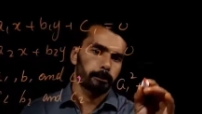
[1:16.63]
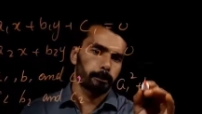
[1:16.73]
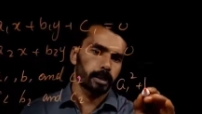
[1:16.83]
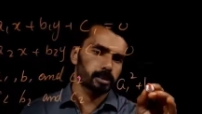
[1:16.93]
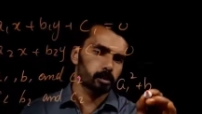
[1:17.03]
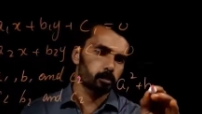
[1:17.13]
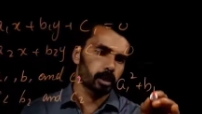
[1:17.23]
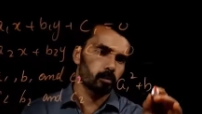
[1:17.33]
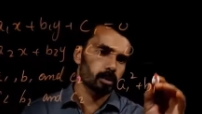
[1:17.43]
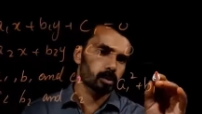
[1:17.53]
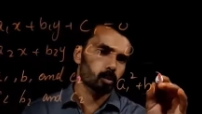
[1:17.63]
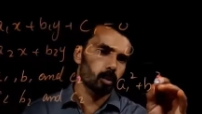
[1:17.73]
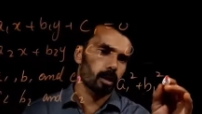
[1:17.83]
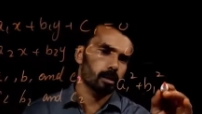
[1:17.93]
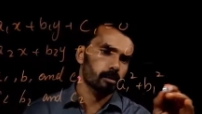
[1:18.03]
plus b1
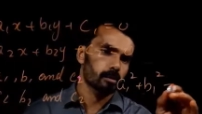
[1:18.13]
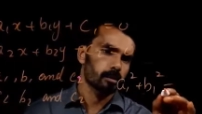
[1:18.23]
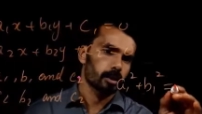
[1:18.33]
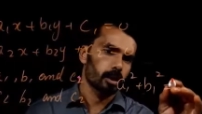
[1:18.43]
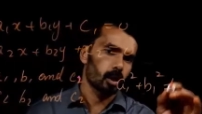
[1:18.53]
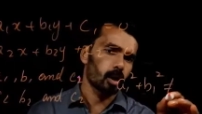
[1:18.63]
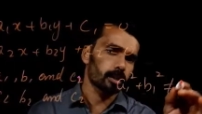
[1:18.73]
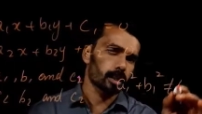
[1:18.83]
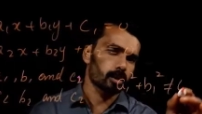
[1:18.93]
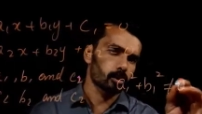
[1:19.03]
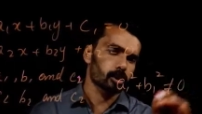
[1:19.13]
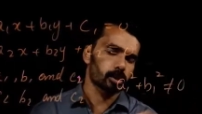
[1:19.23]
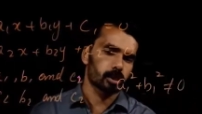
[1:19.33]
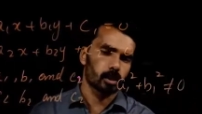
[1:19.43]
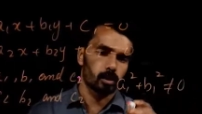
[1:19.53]
square not equal to
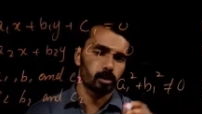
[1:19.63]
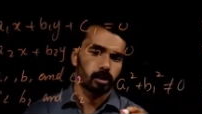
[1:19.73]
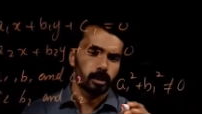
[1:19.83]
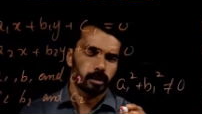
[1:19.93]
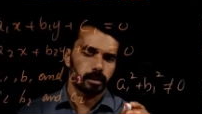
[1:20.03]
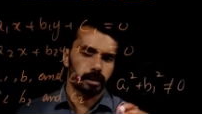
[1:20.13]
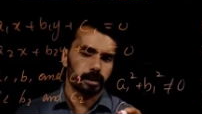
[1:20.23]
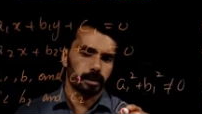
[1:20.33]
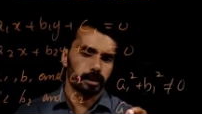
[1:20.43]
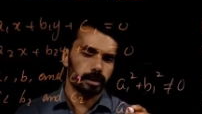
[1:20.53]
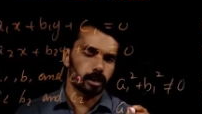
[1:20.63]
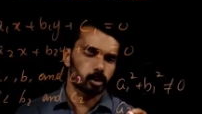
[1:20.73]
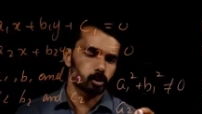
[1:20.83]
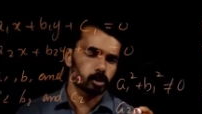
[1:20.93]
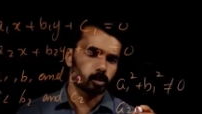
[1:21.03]
0, then
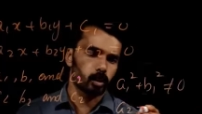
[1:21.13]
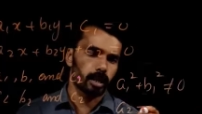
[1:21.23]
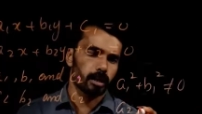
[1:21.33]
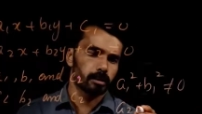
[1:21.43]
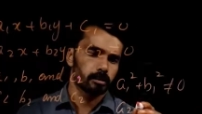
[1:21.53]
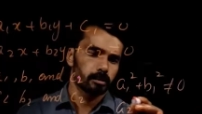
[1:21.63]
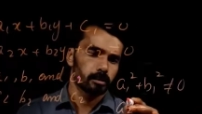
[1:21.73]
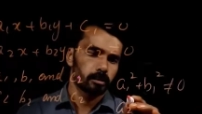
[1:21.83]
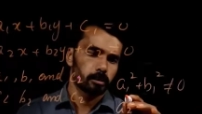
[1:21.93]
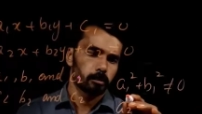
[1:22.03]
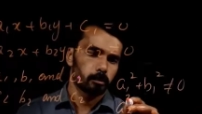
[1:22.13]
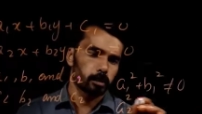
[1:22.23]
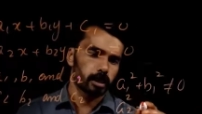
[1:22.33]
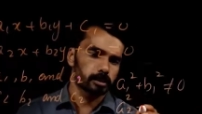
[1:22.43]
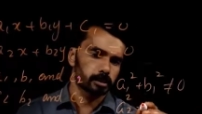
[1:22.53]
a2 square
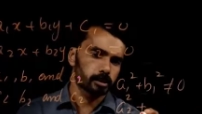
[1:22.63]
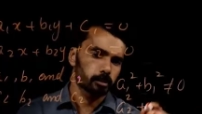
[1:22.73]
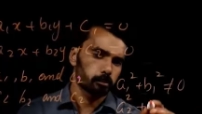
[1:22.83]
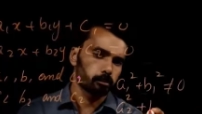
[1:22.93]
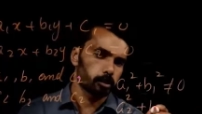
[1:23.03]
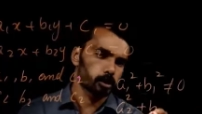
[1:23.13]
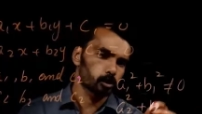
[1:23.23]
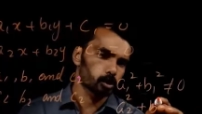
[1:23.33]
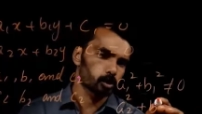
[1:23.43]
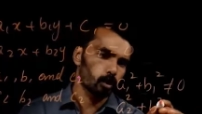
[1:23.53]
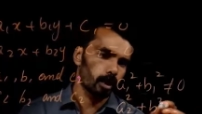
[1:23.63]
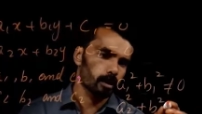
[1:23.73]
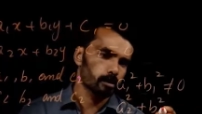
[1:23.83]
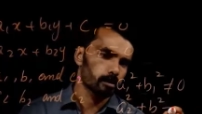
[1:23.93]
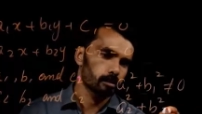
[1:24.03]
plus b2
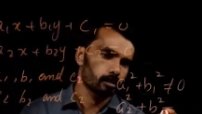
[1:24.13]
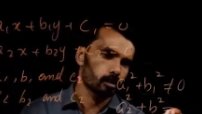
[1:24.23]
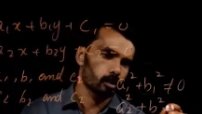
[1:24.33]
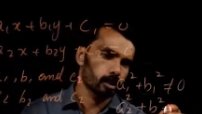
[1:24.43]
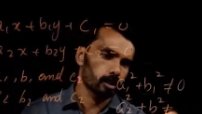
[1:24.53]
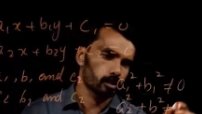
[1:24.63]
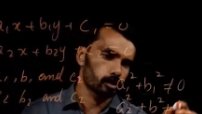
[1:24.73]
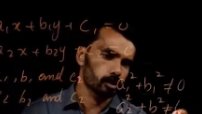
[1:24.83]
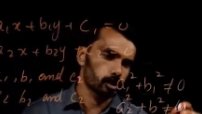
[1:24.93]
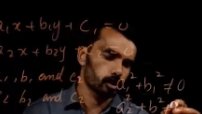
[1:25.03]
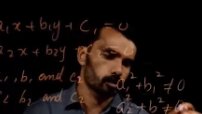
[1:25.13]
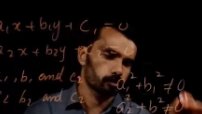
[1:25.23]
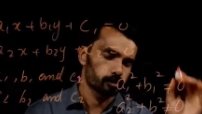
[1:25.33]
square not equal to 0.